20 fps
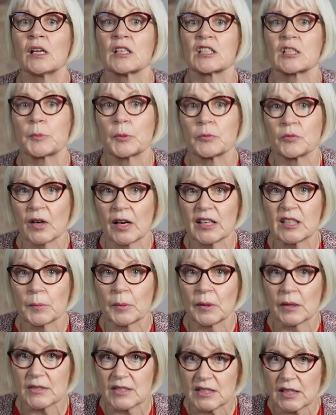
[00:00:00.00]
to provide
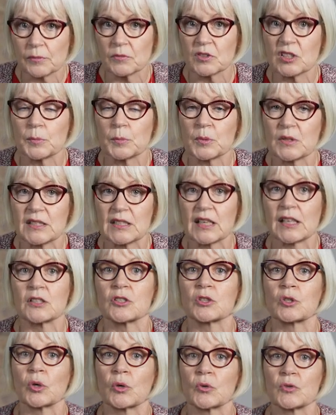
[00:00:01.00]
about
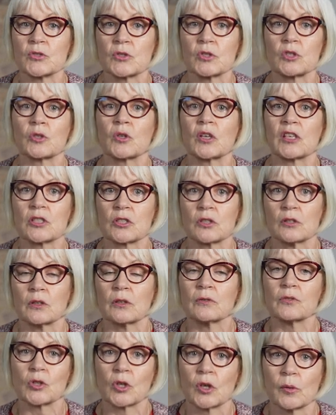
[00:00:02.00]
70% concentration
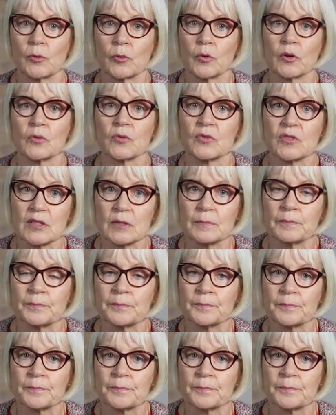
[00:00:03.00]
of turmerones.